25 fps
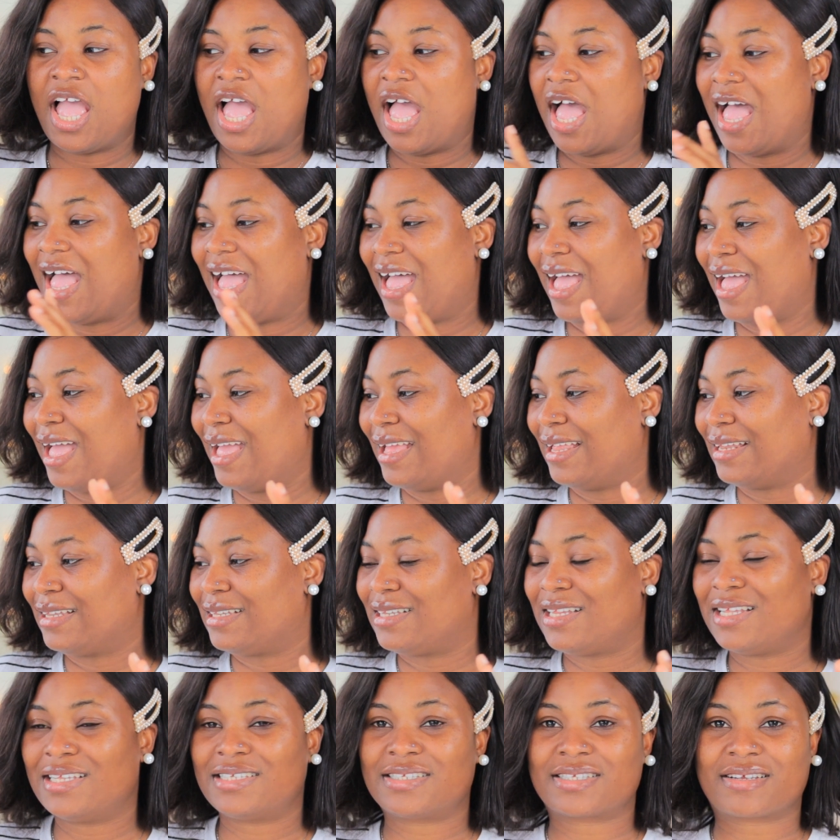
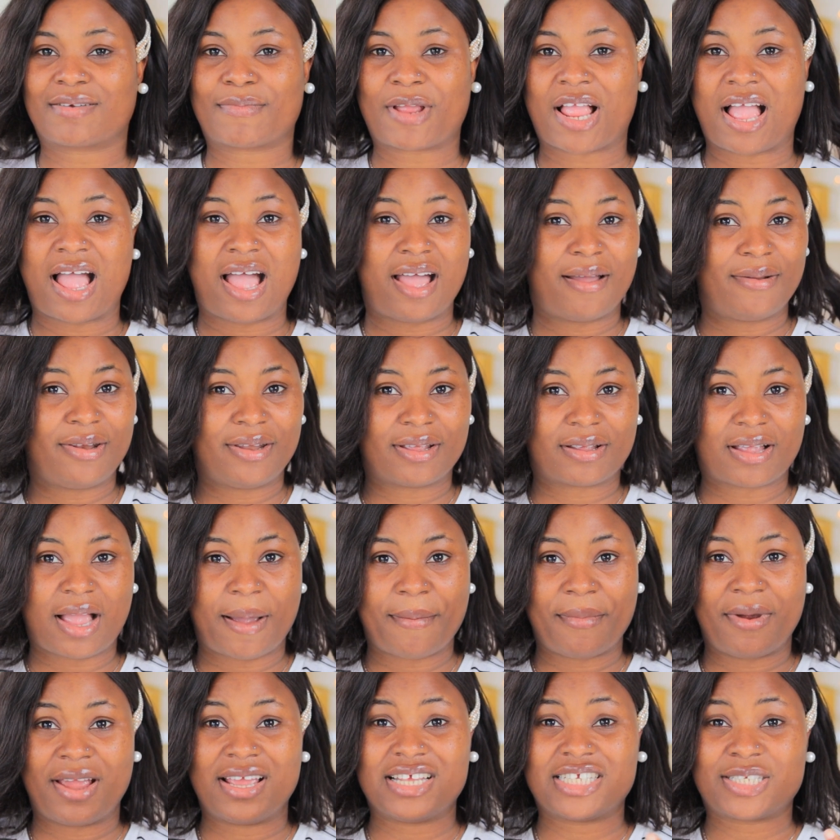and this
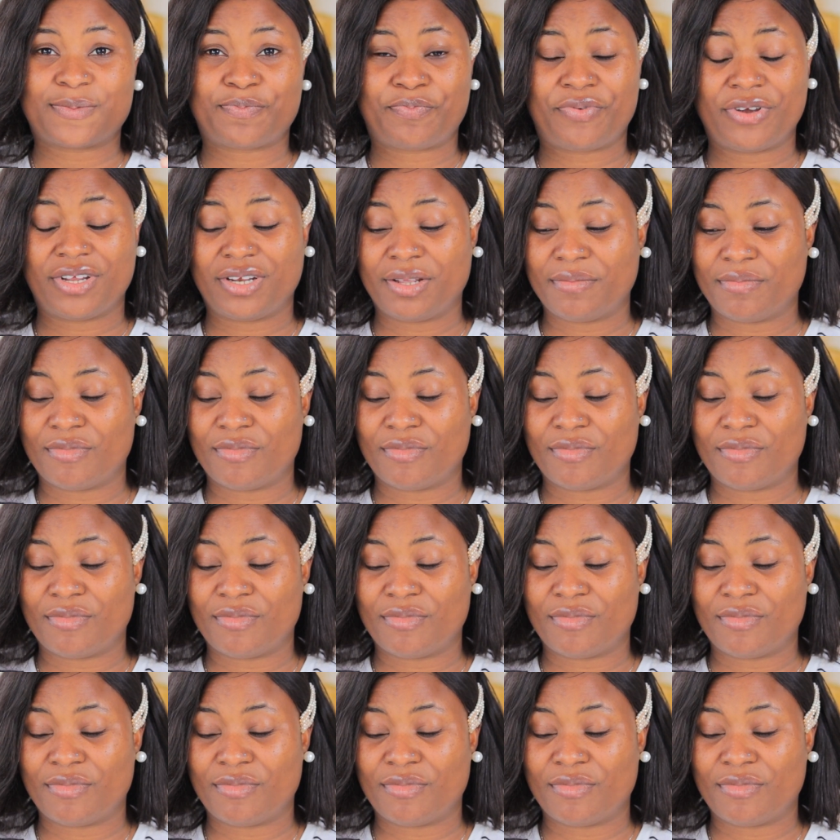camera is pretty